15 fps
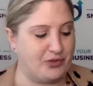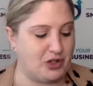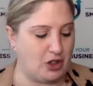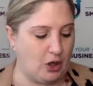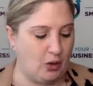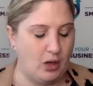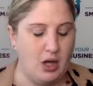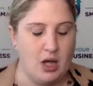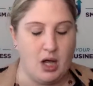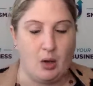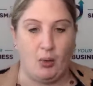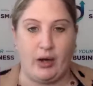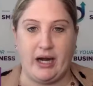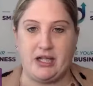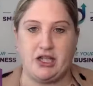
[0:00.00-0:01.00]
So,
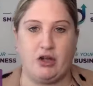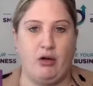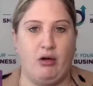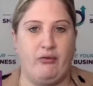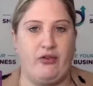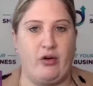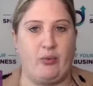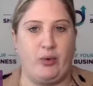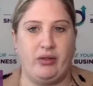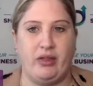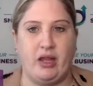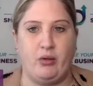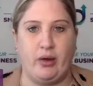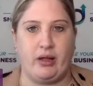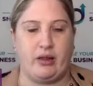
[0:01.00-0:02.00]
wanted to go over
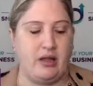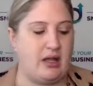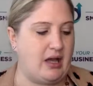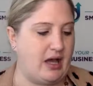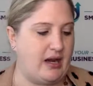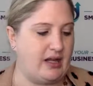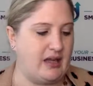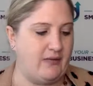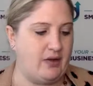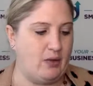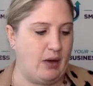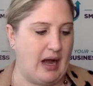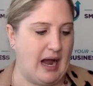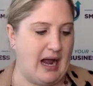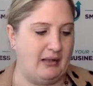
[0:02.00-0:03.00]
really quickly, kind of give
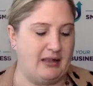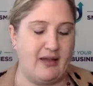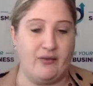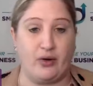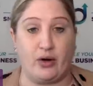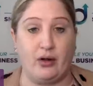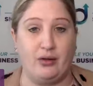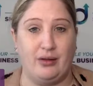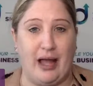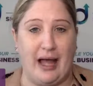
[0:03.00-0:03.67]
you a high level